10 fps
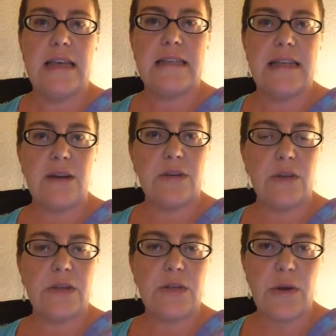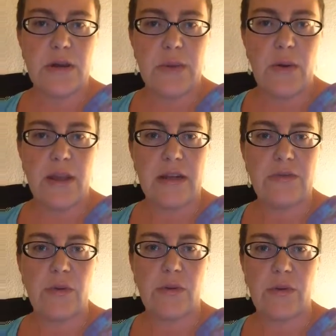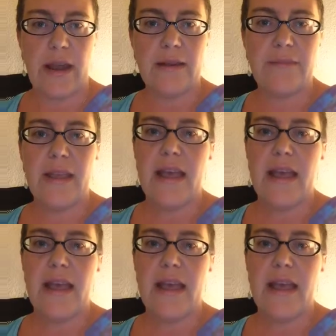10 years old. He's going to be going into 4th grade.